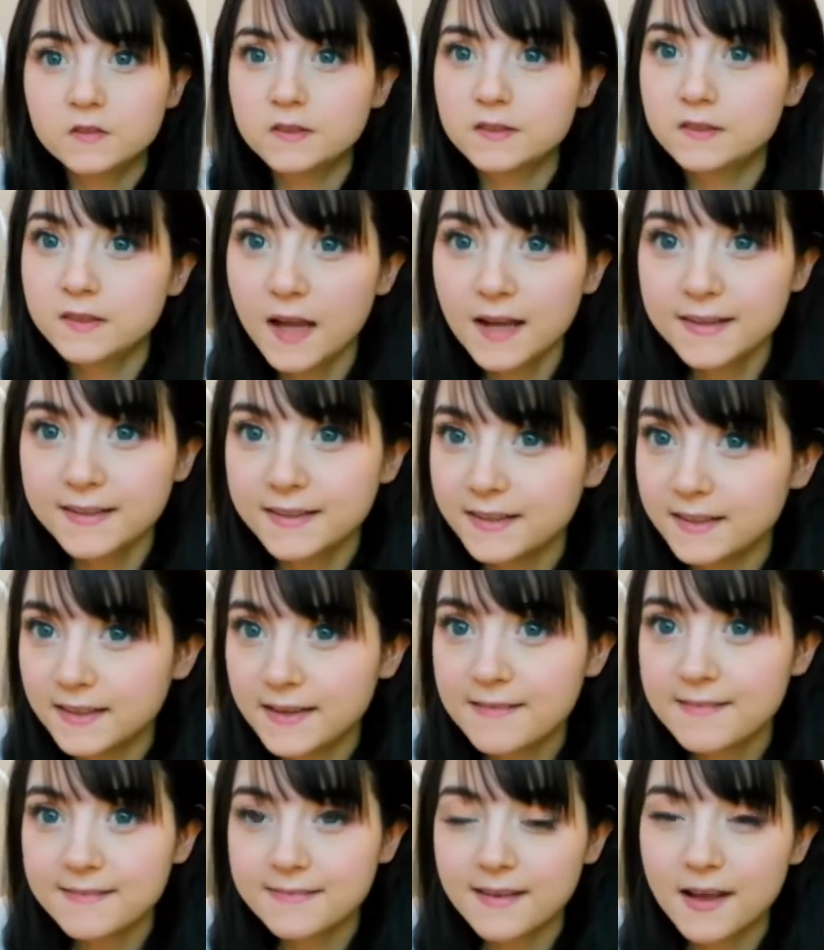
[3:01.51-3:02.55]
study
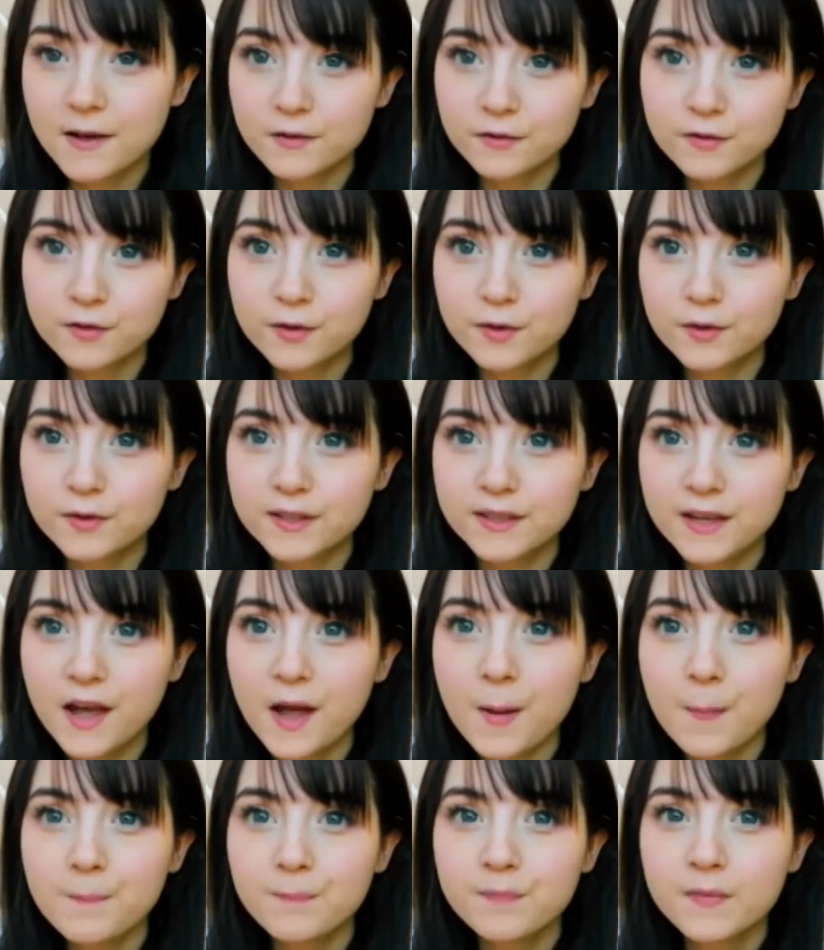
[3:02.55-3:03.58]
in South
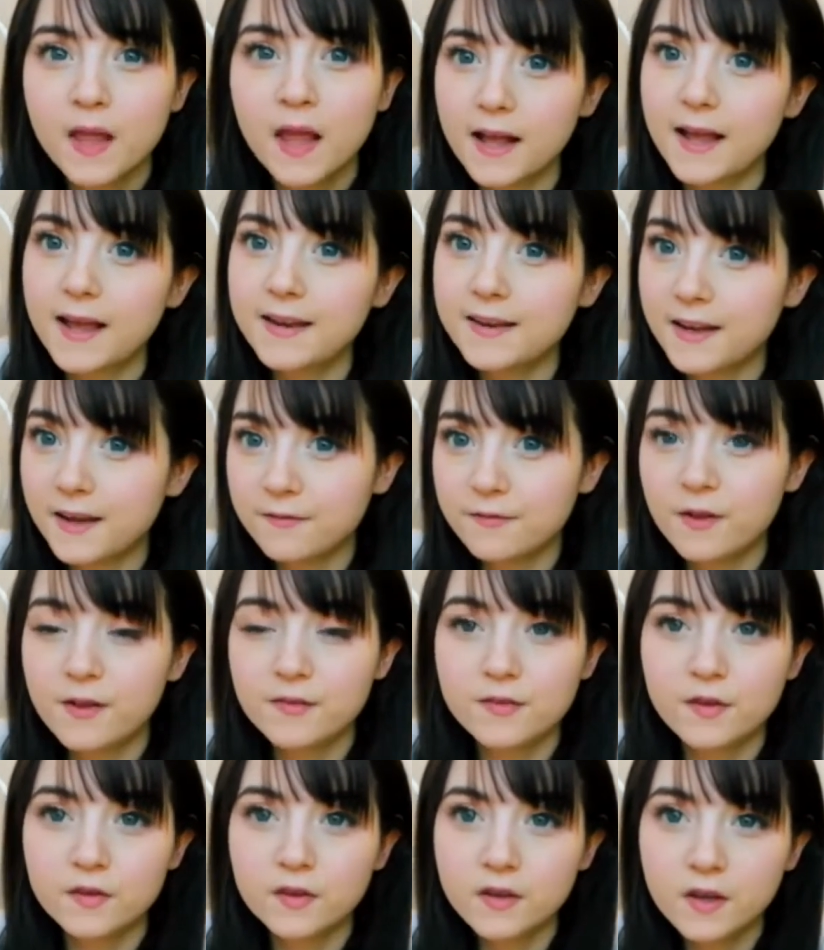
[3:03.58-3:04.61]
Korea, and I
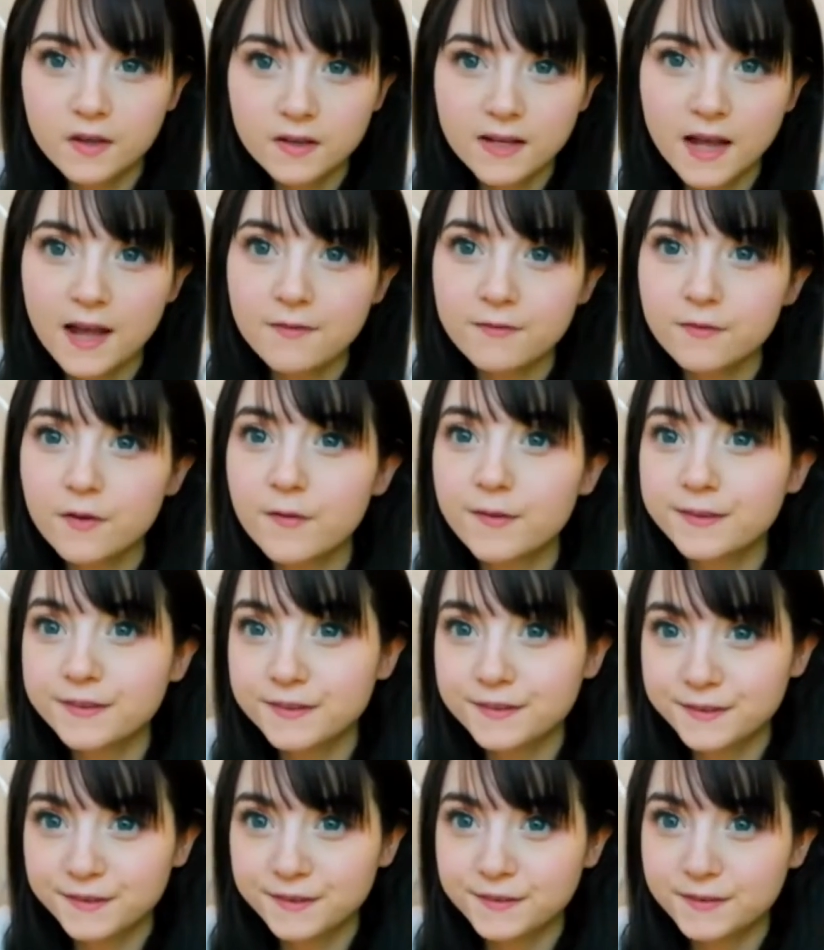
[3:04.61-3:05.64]
also could have
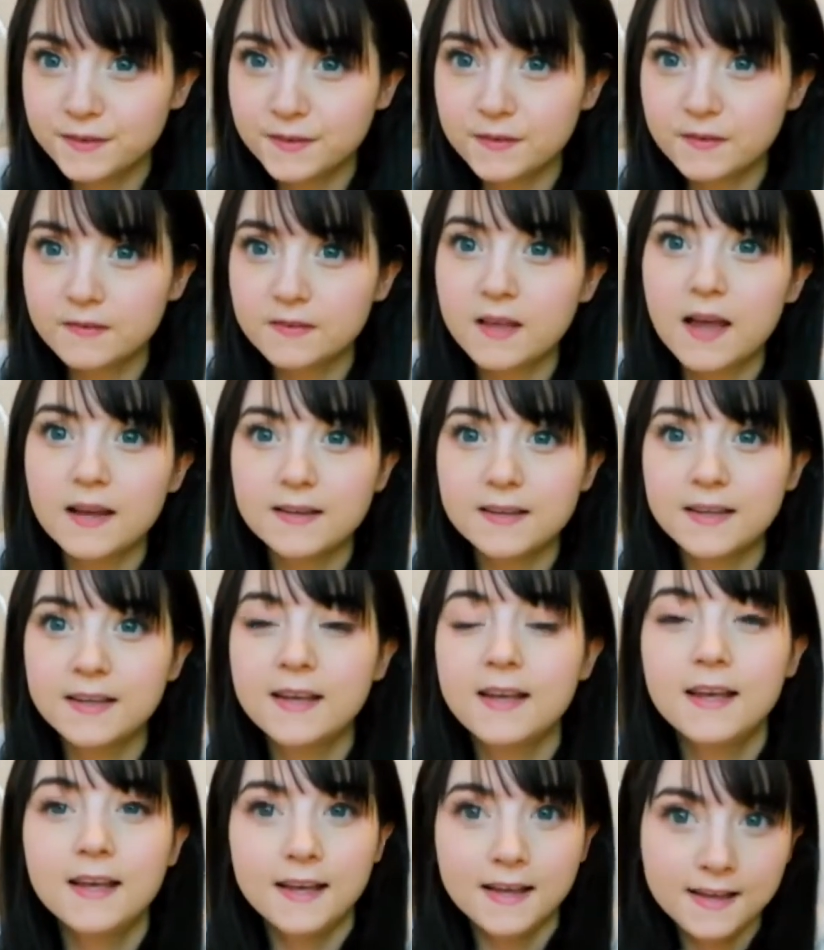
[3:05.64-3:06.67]
continued to study
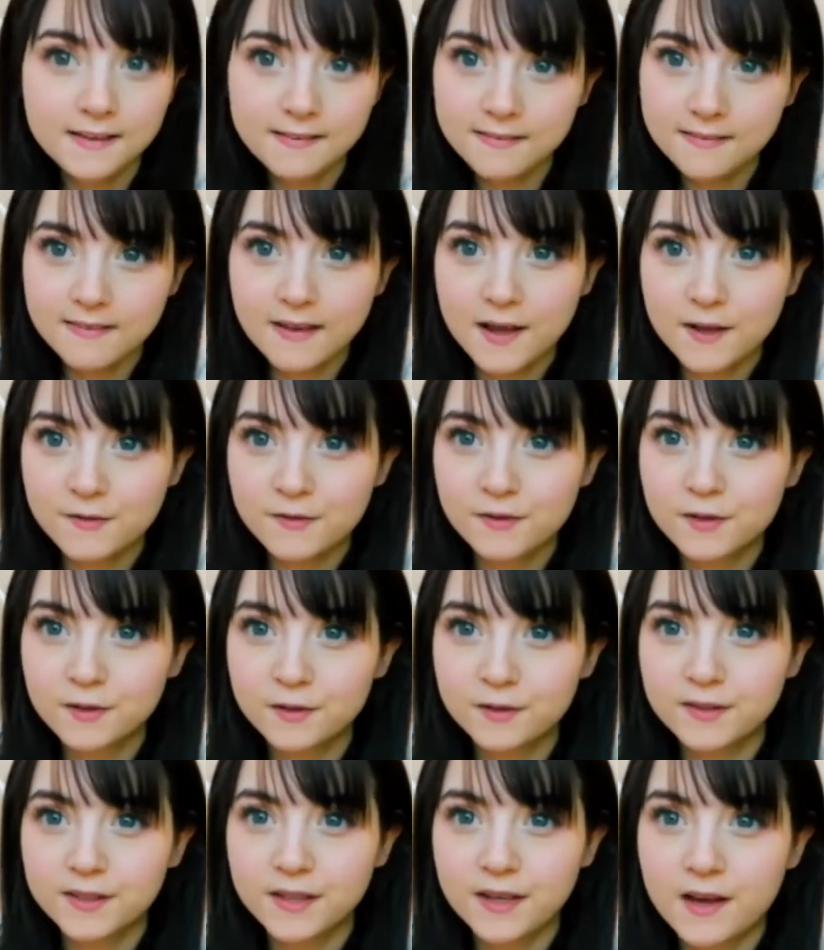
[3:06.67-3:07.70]
in South
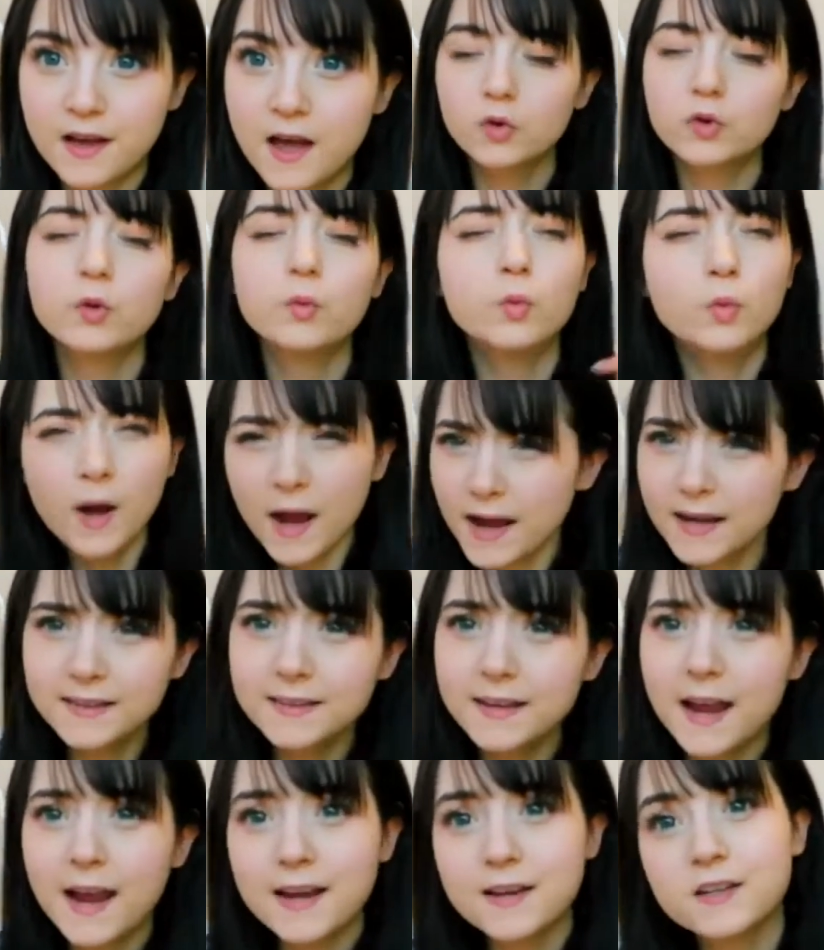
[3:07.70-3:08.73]
Korea. So why
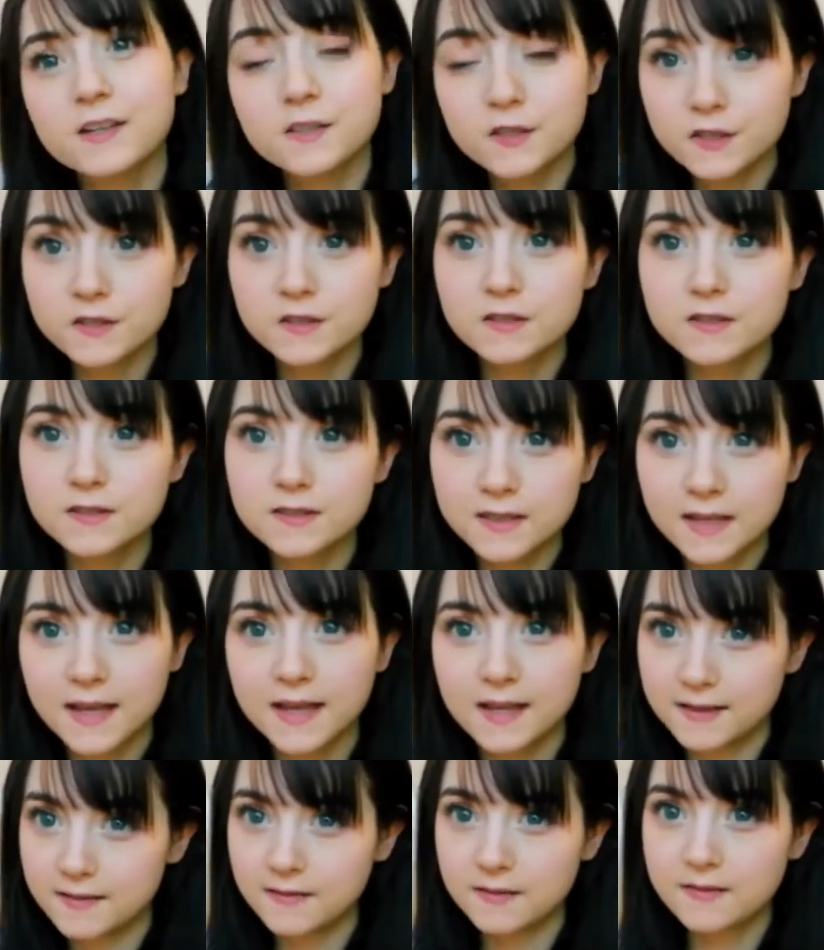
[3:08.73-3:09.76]
did I not just
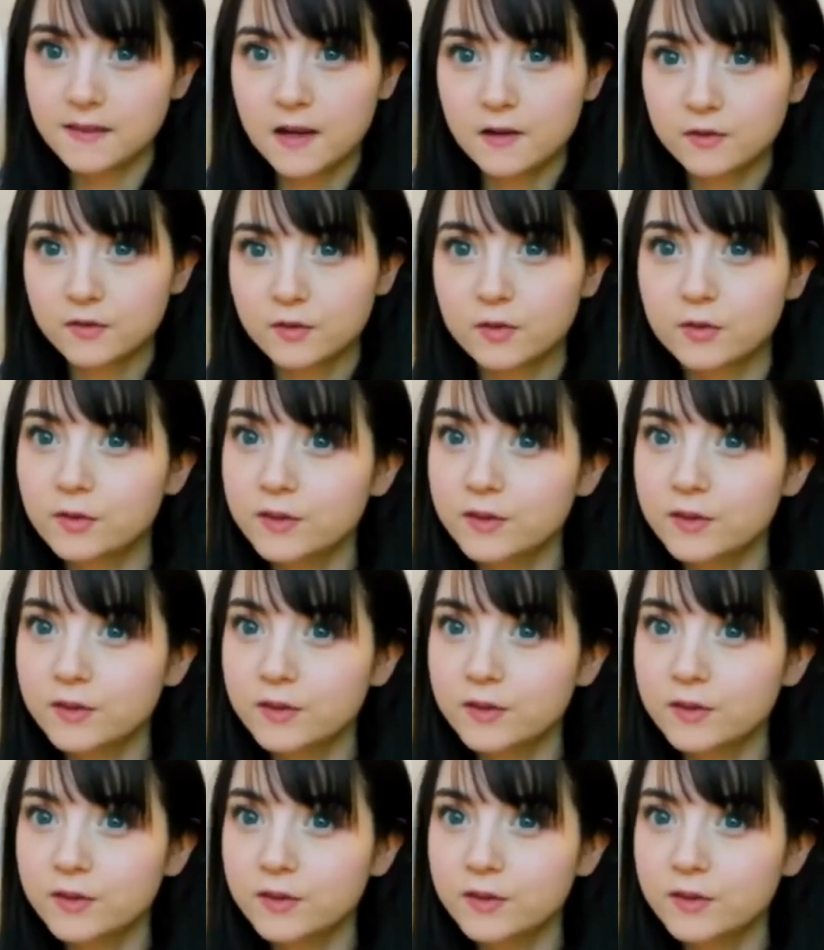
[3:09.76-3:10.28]
stay in South